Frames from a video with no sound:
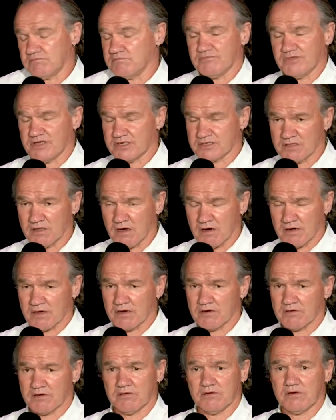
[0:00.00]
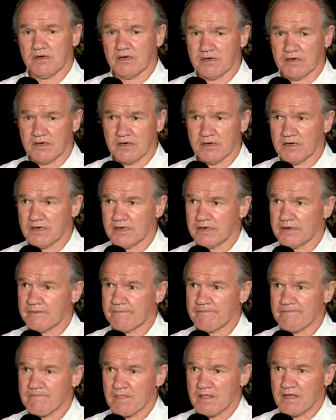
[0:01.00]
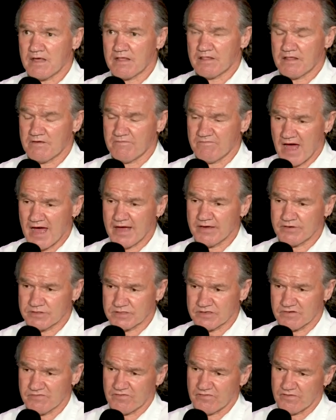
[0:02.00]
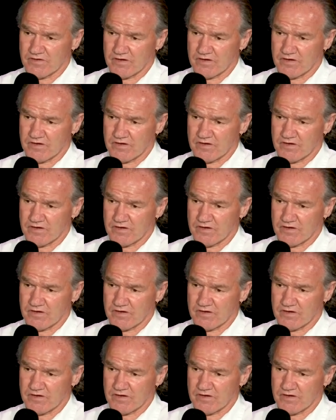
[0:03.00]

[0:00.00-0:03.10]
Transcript: There's not a, a, a the values of,